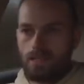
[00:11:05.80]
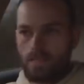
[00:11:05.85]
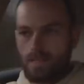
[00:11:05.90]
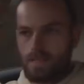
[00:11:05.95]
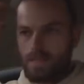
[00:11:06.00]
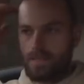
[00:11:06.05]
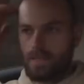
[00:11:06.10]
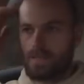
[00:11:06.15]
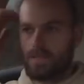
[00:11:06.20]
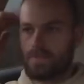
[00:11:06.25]

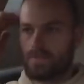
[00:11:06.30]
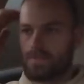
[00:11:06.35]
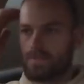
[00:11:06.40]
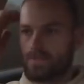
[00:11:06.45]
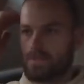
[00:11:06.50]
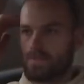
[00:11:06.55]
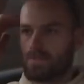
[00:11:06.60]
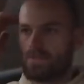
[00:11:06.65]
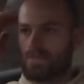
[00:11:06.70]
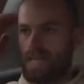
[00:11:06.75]
the
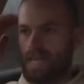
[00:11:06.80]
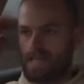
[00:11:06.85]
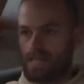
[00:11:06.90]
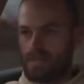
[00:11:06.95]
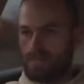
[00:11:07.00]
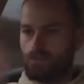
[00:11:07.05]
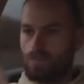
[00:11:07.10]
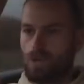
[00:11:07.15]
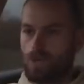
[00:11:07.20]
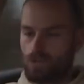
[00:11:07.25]

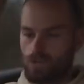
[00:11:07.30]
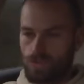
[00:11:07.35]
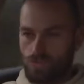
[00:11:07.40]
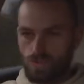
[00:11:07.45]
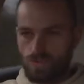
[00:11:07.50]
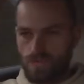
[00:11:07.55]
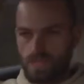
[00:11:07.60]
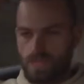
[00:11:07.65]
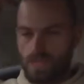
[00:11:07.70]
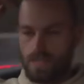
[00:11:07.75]
next model
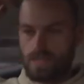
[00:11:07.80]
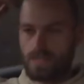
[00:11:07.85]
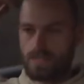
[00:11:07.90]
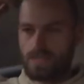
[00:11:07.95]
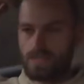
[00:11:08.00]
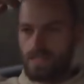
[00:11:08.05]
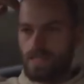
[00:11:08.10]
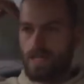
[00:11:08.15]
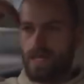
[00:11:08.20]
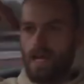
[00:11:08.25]
to this.
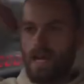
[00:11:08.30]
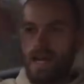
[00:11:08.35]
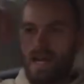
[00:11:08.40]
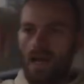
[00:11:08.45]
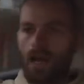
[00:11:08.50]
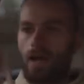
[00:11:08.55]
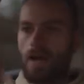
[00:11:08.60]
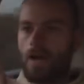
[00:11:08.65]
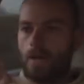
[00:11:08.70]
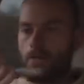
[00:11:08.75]

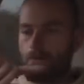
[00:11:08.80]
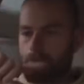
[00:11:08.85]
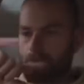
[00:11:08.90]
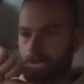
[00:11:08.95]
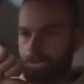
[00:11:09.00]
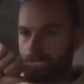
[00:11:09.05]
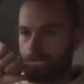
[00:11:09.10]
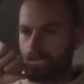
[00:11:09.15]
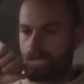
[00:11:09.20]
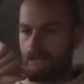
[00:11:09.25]

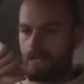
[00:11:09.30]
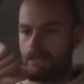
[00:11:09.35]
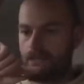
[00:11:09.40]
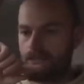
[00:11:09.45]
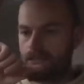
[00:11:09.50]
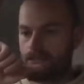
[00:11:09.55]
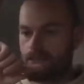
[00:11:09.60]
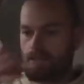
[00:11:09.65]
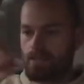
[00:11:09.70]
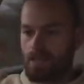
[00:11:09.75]

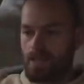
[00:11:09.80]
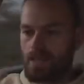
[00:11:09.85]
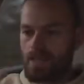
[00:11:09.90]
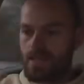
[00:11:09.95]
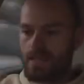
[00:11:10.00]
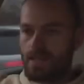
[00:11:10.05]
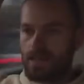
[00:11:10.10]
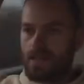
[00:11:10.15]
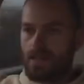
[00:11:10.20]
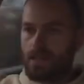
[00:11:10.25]
Is
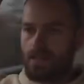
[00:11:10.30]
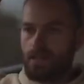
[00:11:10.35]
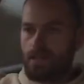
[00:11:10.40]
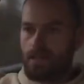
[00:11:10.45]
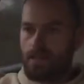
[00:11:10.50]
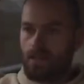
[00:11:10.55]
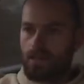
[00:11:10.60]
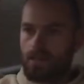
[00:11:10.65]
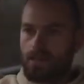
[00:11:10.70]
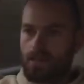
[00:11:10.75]
the
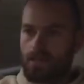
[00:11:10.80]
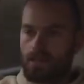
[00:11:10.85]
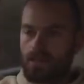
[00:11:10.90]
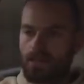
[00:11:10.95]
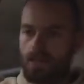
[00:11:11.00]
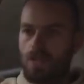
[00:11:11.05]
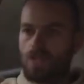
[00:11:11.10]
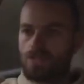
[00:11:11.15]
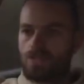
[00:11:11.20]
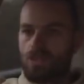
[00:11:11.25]

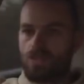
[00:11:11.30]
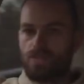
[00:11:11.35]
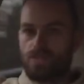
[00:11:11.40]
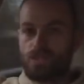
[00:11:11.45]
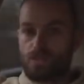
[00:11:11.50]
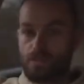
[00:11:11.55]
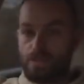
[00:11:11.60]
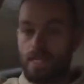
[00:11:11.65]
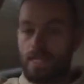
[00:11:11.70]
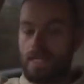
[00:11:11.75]
cut-off
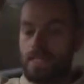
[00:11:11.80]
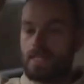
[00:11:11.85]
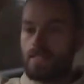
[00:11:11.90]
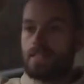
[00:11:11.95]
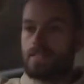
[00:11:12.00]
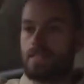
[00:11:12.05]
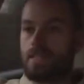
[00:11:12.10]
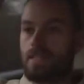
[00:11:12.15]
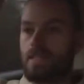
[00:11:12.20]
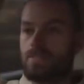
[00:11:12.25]

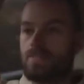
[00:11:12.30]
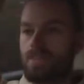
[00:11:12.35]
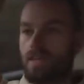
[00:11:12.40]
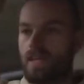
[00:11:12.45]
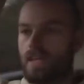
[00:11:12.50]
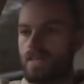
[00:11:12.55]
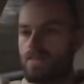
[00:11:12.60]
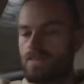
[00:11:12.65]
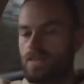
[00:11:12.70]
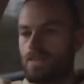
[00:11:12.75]
speed for
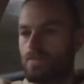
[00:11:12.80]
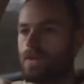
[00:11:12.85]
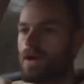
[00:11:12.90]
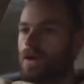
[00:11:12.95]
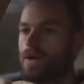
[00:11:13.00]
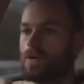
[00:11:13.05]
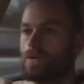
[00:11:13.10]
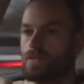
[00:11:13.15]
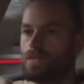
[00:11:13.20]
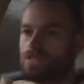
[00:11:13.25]
EV
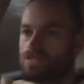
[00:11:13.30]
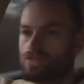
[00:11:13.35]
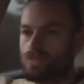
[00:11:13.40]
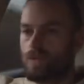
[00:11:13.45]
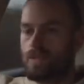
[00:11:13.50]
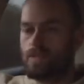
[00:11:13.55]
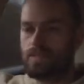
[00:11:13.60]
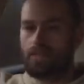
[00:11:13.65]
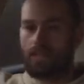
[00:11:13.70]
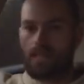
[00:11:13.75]
mode is
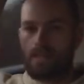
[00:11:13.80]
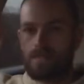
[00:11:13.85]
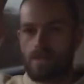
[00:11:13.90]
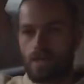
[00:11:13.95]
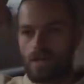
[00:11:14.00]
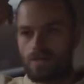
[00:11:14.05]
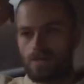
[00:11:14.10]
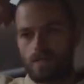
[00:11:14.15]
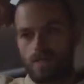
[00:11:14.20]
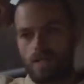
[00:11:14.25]
28
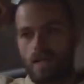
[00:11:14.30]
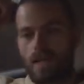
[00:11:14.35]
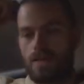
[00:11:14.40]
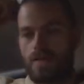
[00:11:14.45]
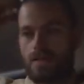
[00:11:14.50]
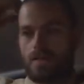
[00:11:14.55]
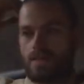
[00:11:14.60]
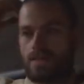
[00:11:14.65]
miles an hour.